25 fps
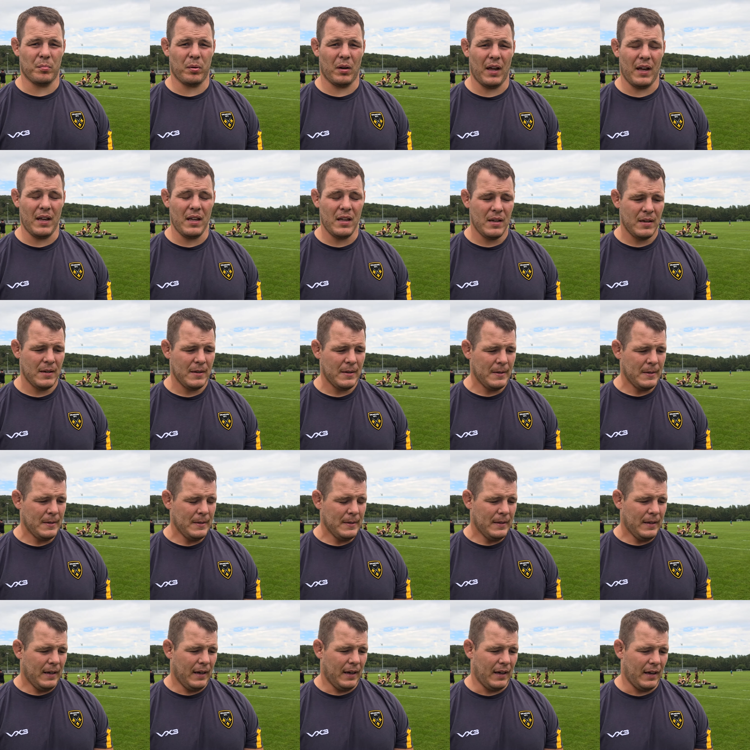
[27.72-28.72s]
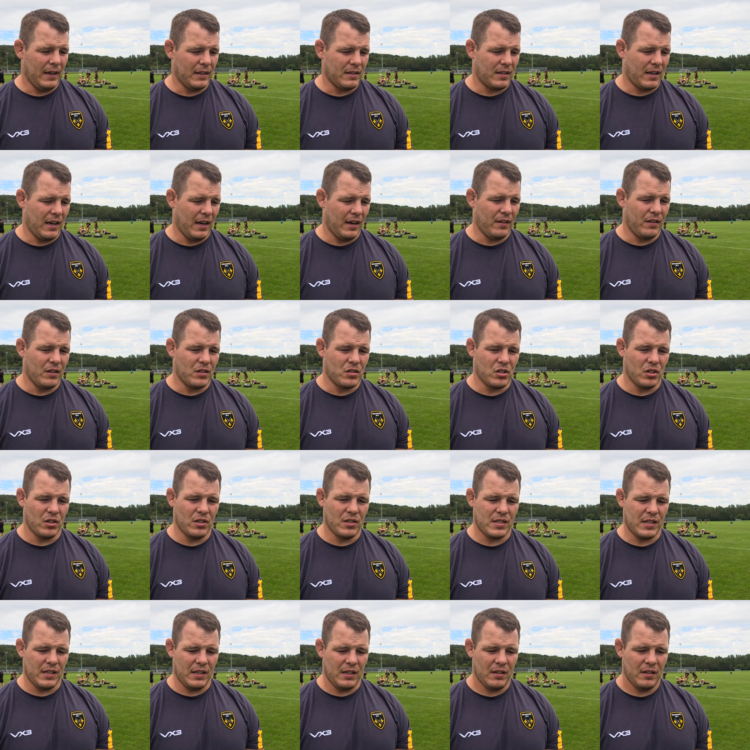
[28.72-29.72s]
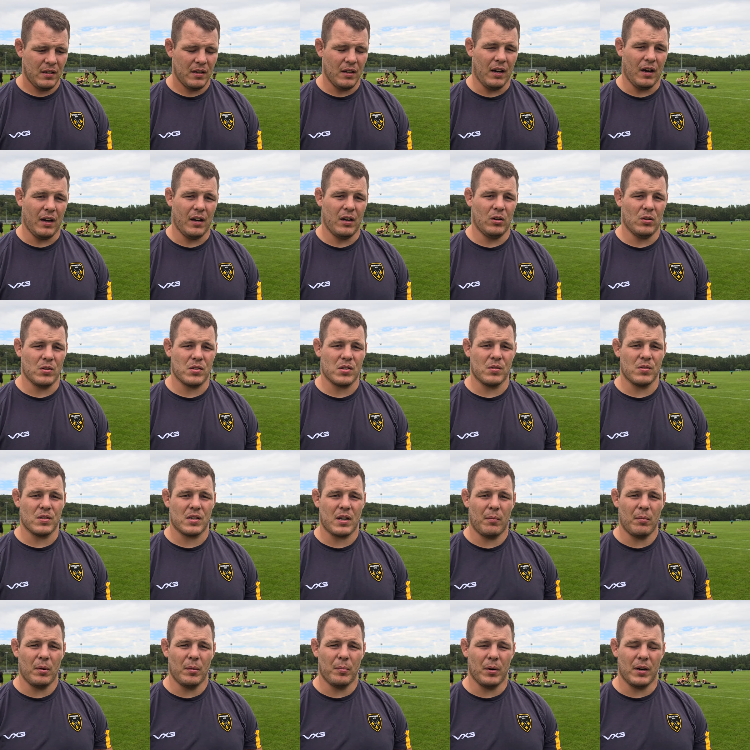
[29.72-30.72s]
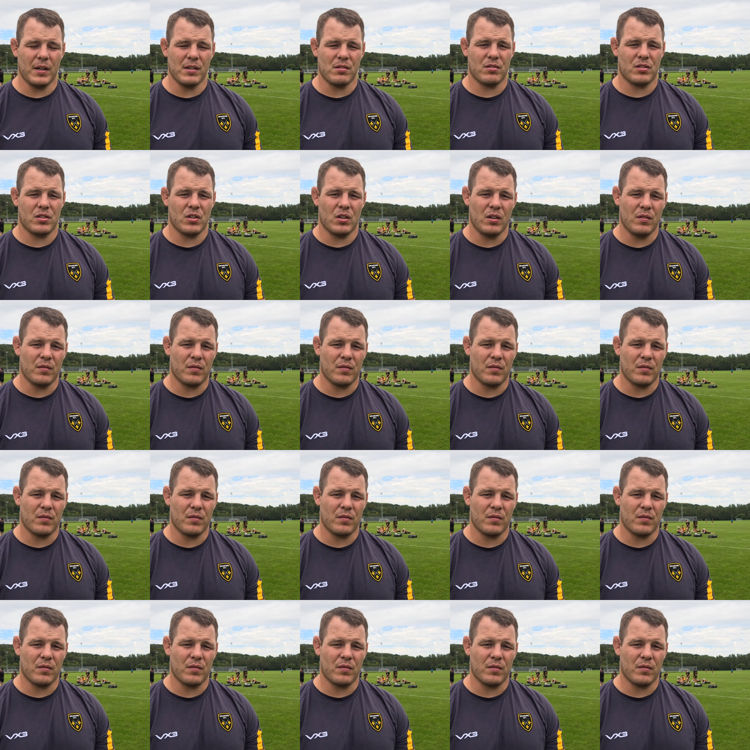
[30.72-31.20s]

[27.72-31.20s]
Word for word: play uh, to get in the jersey. Uh, also, there's a couple of boys returning